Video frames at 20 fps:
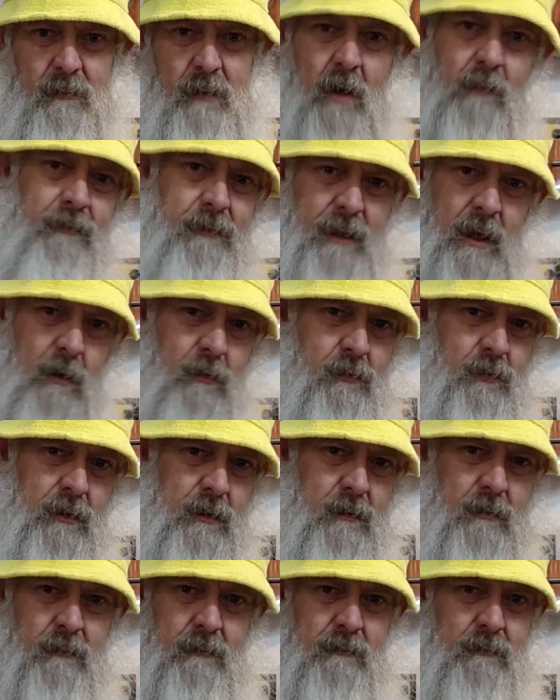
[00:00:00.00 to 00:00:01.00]
overtone
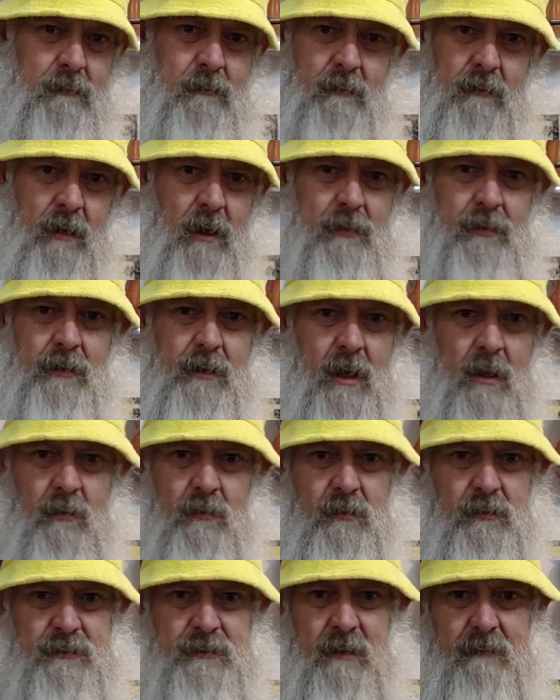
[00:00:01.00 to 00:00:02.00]
or
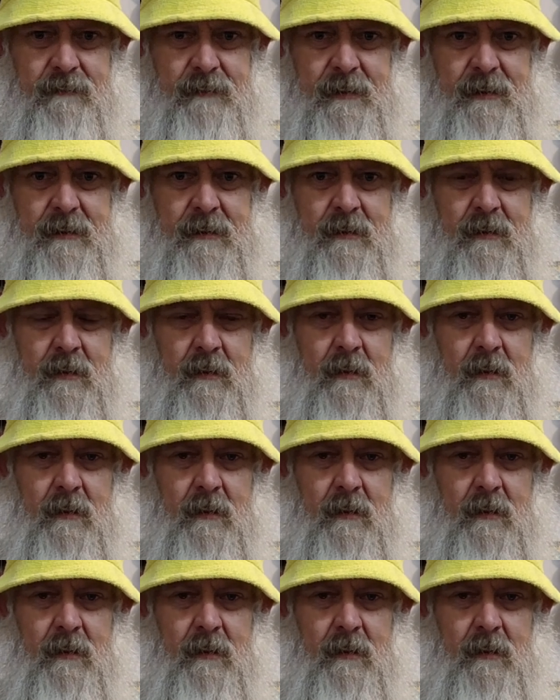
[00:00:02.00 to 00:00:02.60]
undertone or something